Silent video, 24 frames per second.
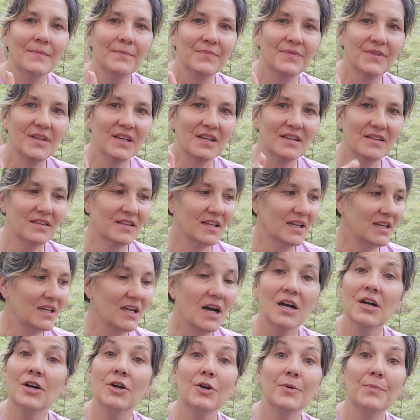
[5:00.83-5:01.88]
The
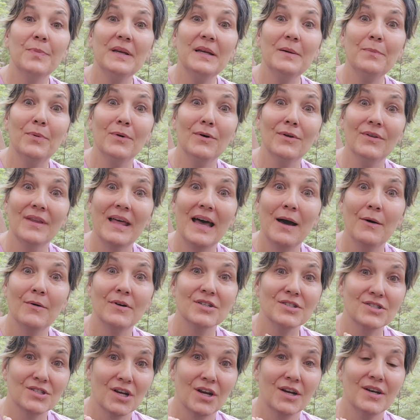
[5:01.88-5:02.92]
younger people now are
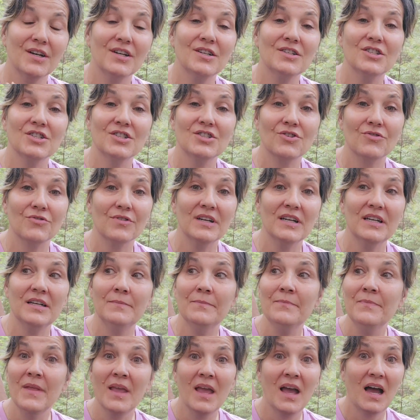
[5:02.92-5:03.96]
starting to
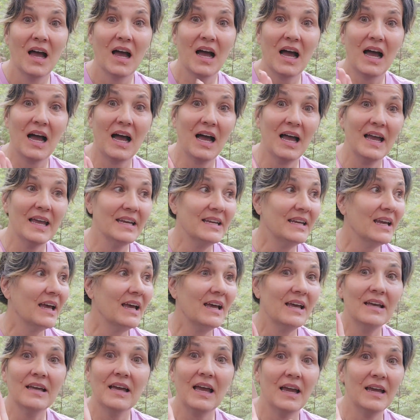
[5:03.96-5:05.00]
scream, I
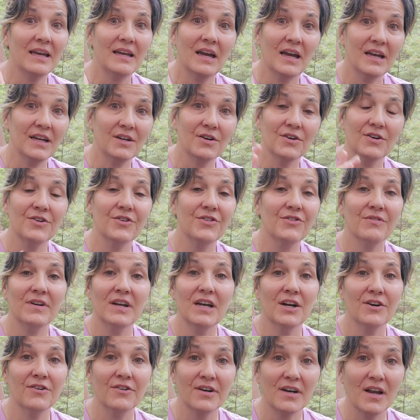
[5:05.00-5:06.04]
earn
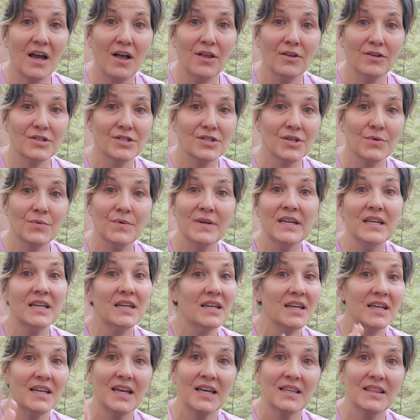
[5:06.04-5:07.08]
$300 a week,
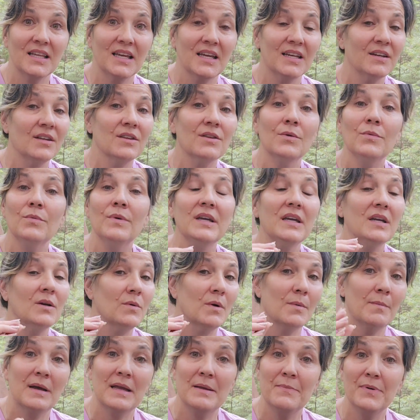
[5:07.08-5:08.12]
and at the end of the week
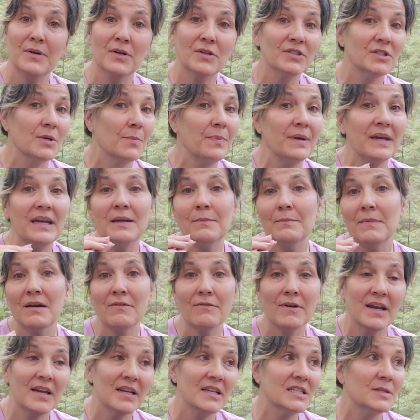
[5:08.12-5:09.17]
when my bills are paid, my
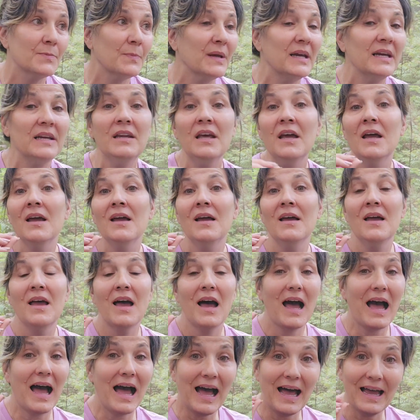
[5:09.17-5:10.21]
rent is paid,
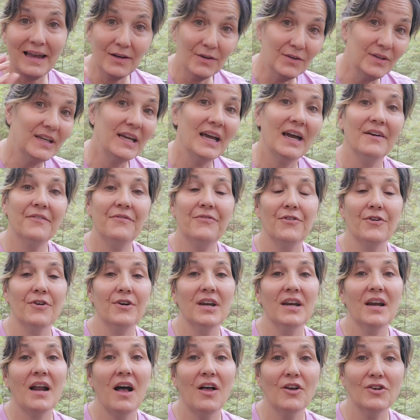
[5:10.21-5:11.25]
I only have
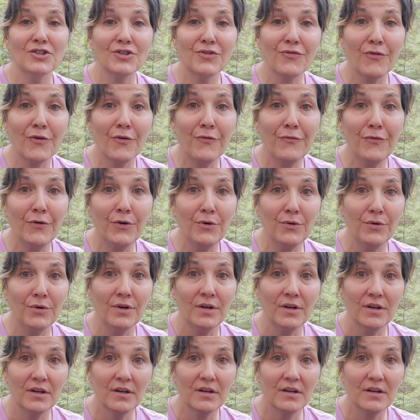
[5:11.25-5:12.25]
$30 for food.